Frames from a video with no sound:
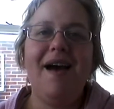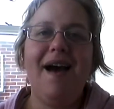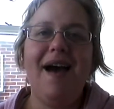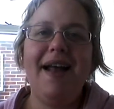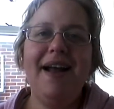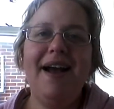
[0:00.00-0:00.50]

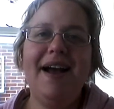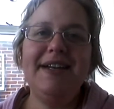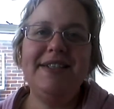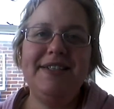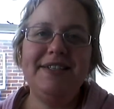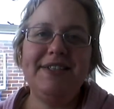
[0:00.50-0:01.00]
Hi
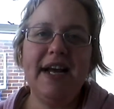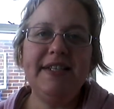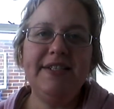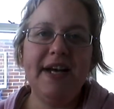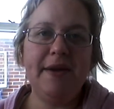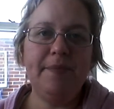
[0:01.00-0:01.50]
guys, just
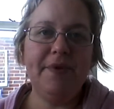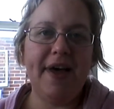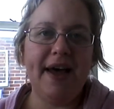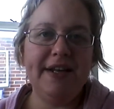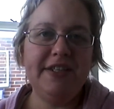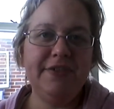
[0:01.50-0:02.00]
got done
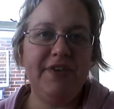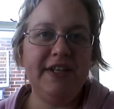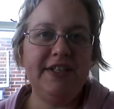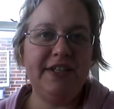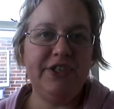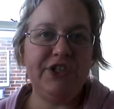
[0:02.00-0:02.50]
Pilates
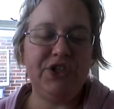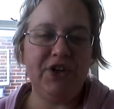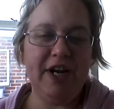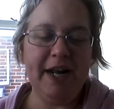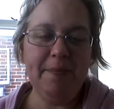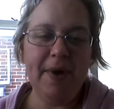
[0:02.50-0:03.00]
Fix
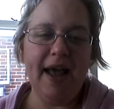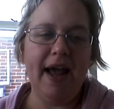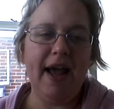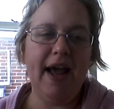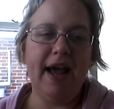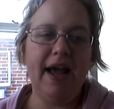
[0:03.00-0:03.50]
Extreme
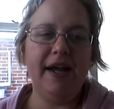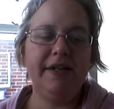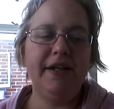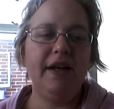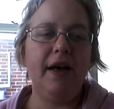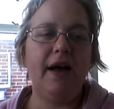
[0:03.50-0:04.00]

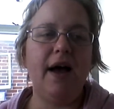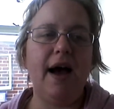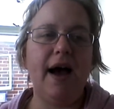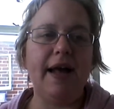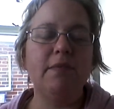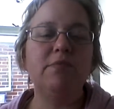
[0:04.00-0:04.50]
and
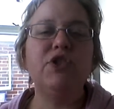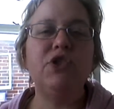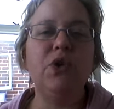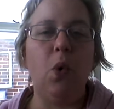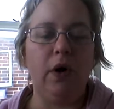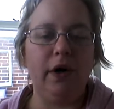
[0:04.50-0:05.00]
I am
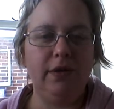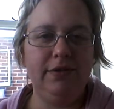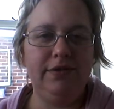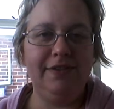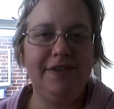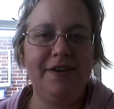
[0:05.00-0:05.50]
sore.
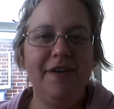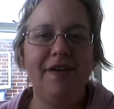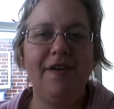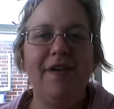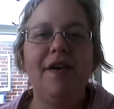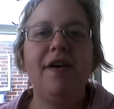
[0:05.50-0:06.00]

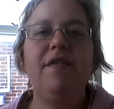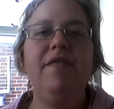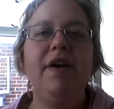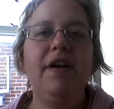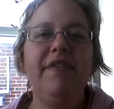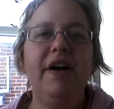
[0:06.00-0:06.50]

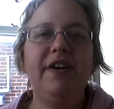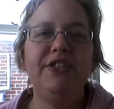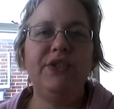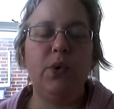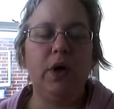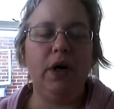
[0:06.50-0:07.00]
Very, very
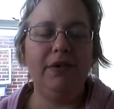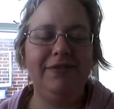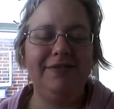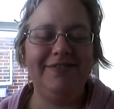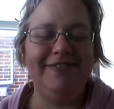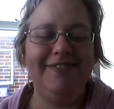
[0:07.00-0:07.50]
sore.
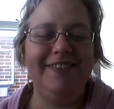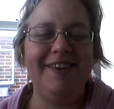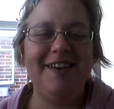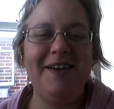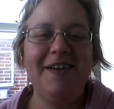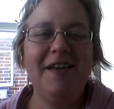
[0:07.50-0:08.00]

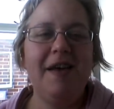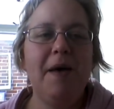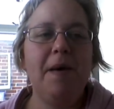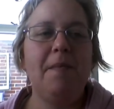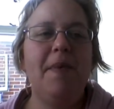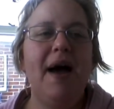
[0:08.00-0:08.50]

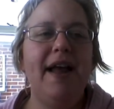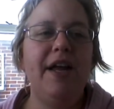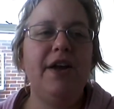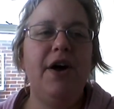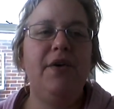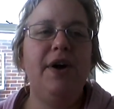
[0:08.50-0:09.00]
My,
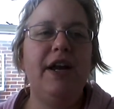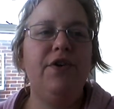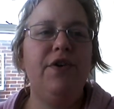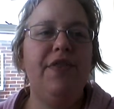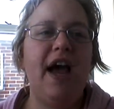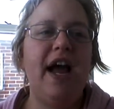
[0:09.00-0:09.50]

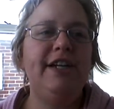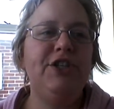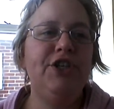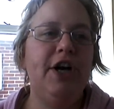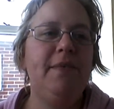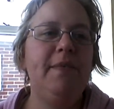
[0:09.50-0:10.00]
inner thigh
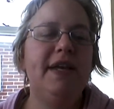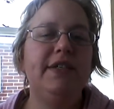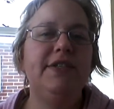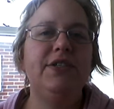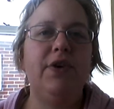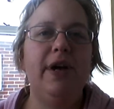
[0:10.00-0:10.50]
chub
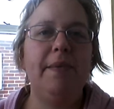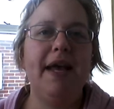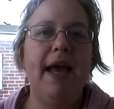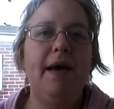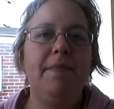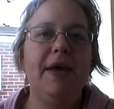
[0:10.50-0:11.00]
is
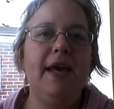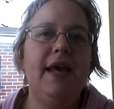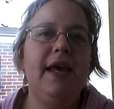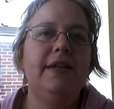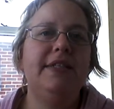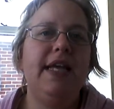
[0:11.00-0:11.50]
screaming at
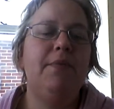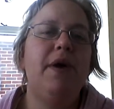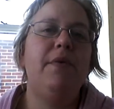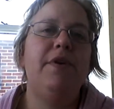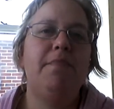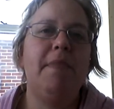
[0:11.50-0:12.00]
me, same
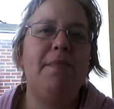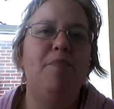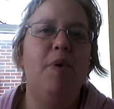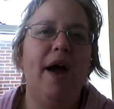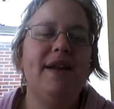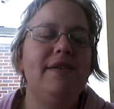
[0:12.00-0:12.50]
way with my
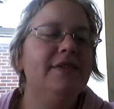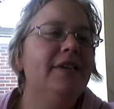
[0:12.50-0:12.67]
butt.